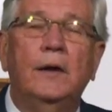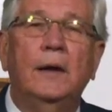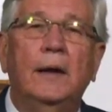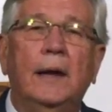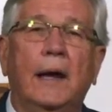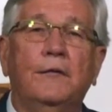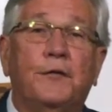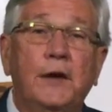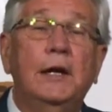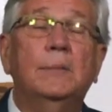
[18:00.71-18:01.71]
and
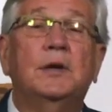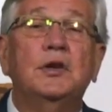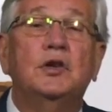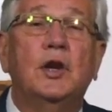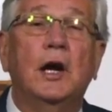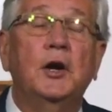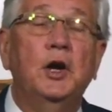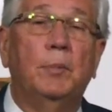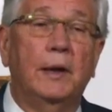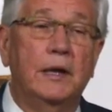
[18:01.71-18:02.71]
freedom to share your
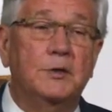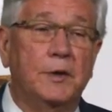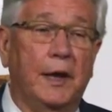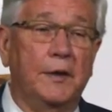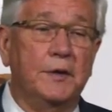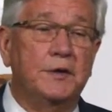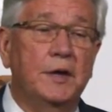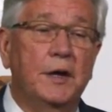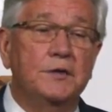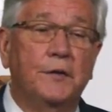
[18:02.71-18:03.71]
beliefs with others.
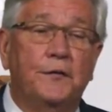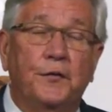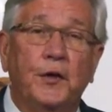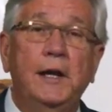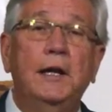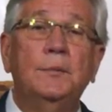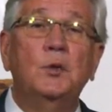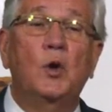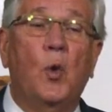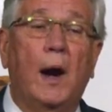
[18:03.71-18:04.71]
So freedom
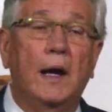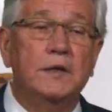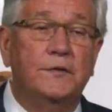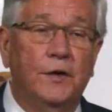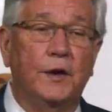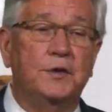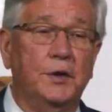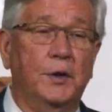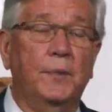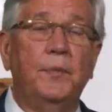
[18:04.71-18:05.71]
requires
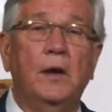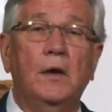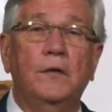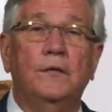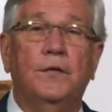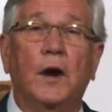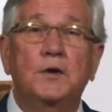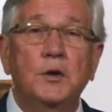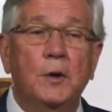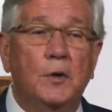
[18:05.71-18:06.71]
virtue,
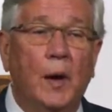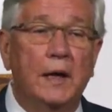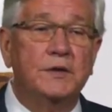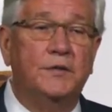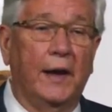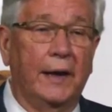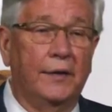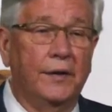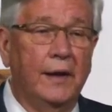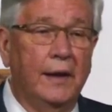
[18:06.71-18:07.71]
virtue requires
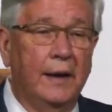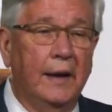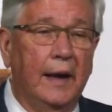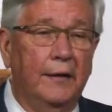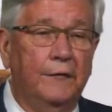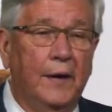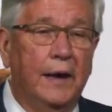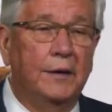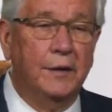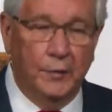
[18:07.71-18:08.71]
faith, and
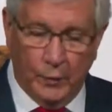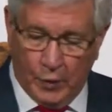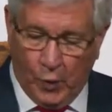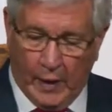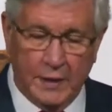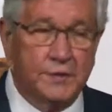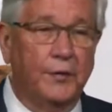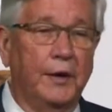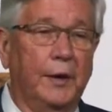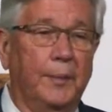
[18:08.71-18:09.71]
faith requires
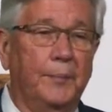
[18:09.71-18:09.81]
freedom.